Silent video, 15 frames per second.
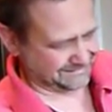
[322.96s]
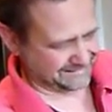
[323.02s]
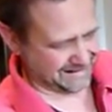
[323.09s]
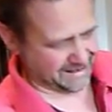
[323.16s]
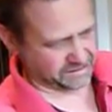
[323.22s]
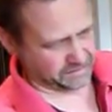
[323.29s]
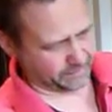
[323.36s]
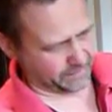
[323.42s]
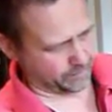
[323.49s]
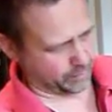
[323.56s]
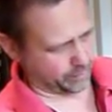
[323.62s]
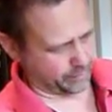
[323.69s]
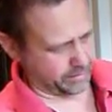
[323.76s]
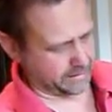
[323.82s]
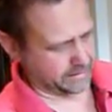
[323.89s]
That's a bit
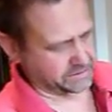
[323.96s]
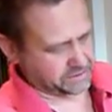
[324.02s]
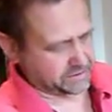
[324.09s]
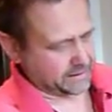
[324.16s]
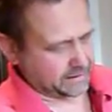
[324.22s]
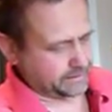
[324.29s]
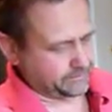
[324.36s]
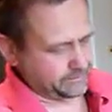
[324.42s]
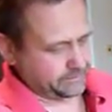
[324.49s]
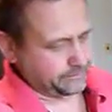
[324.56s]
more realistic.